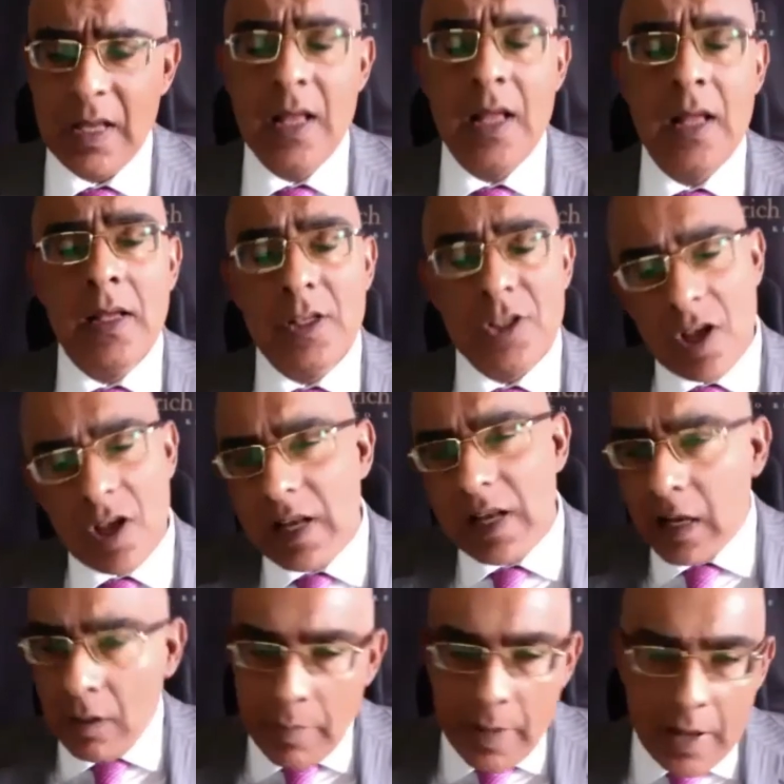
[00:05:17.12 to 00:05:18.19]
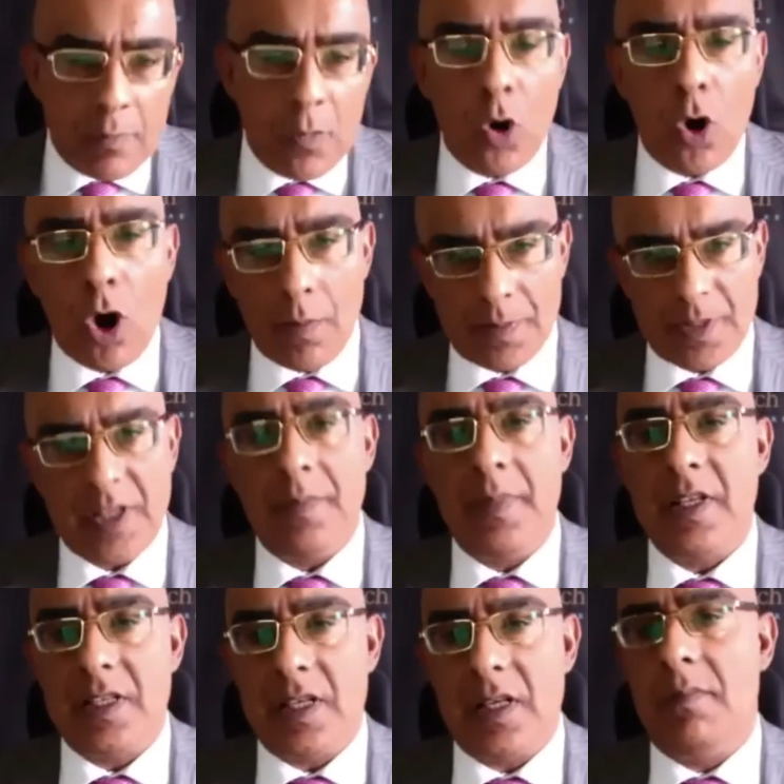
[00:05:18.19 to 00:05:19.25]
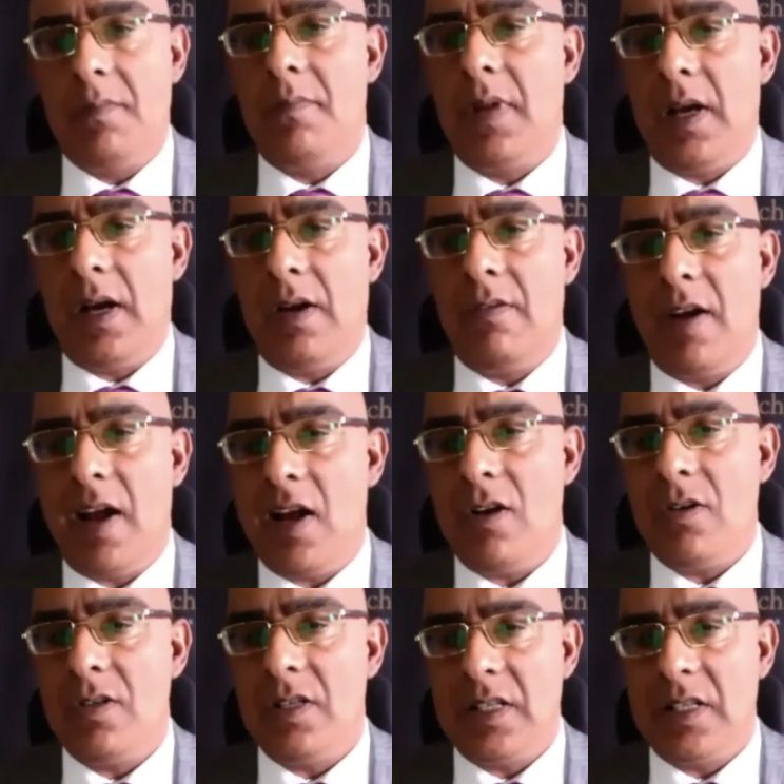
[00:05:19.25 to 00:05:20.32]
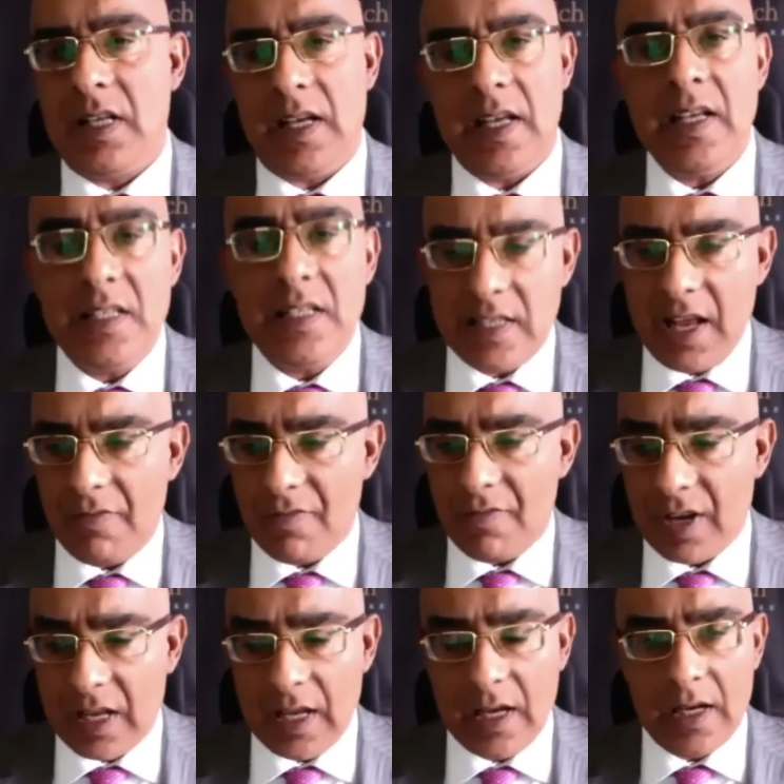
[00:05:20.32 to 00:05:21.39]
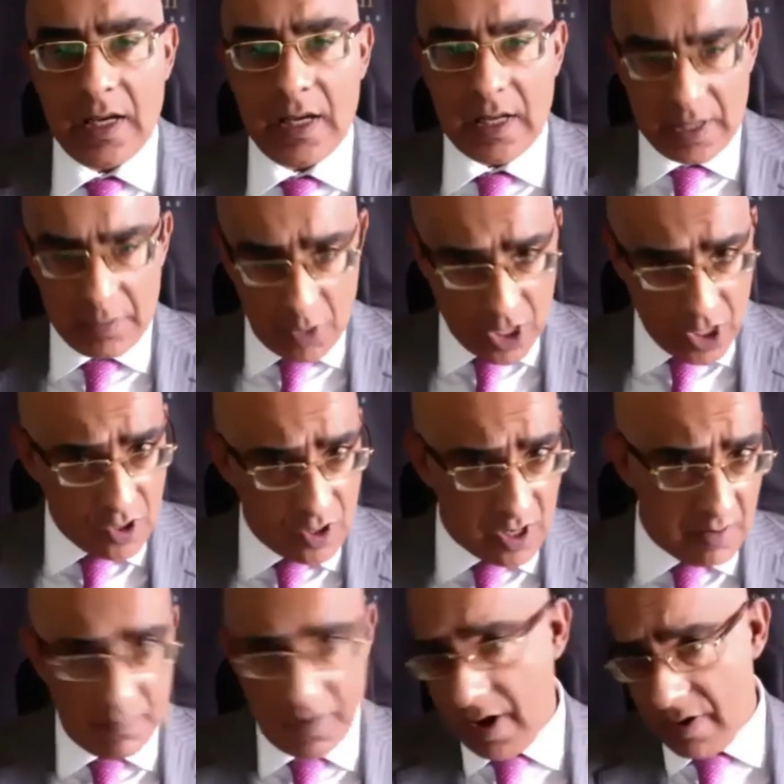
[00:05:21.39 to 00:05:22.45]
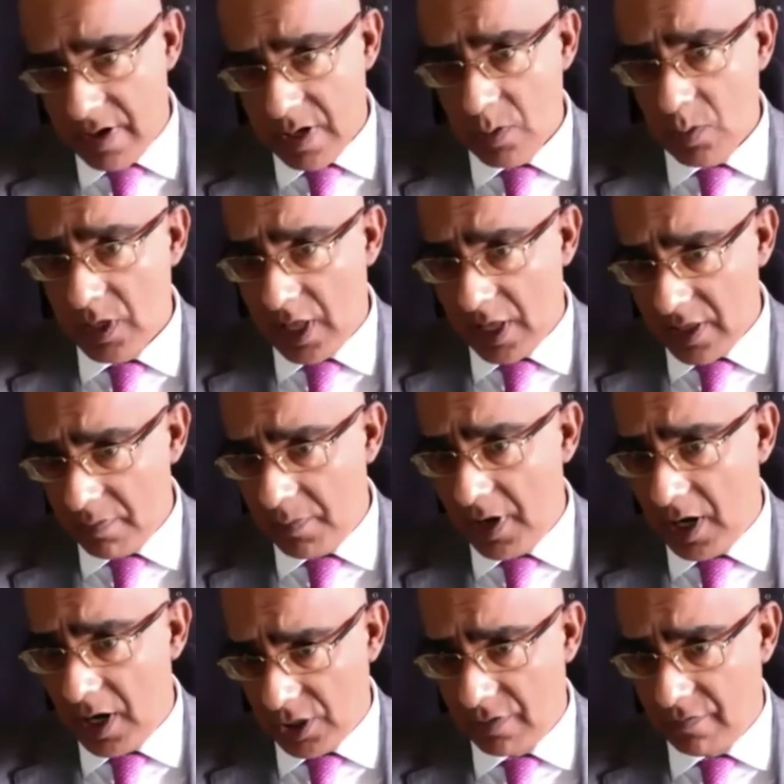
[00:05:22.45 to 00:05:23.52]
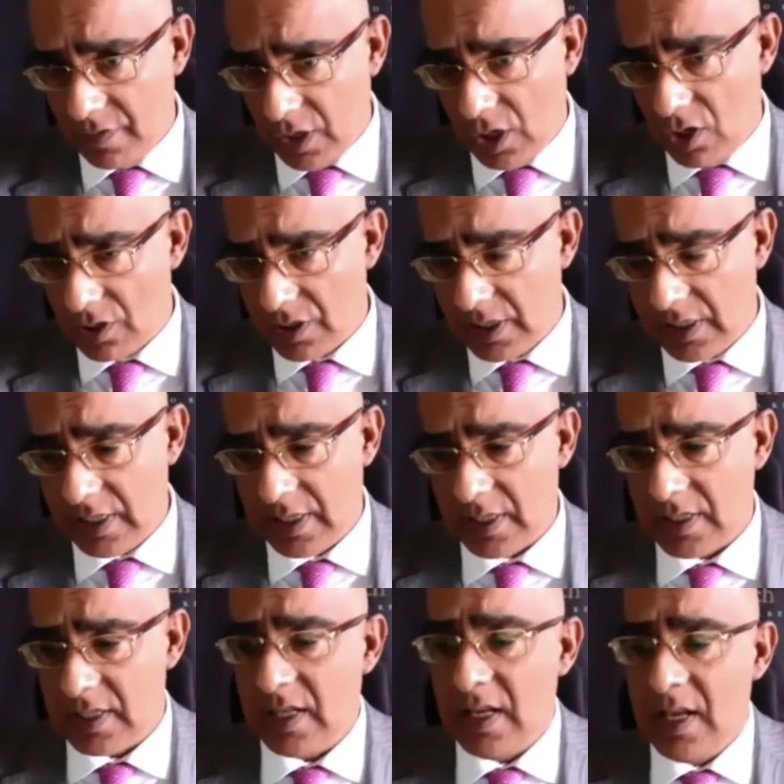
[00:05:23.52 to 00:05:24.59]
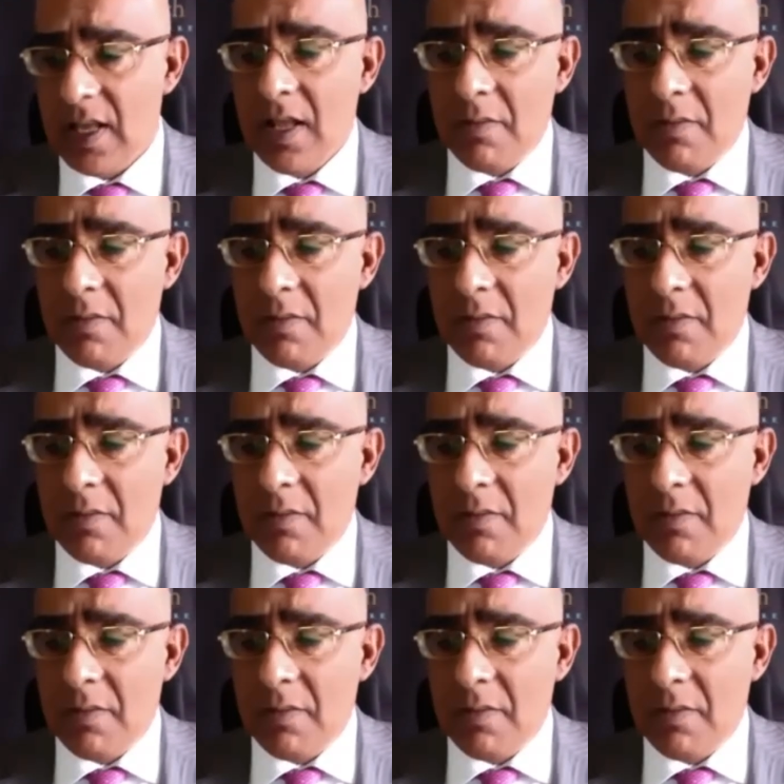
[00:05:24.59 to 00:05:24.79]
So a little bit more optimism around East Africa when you compare it with other parts of the continent.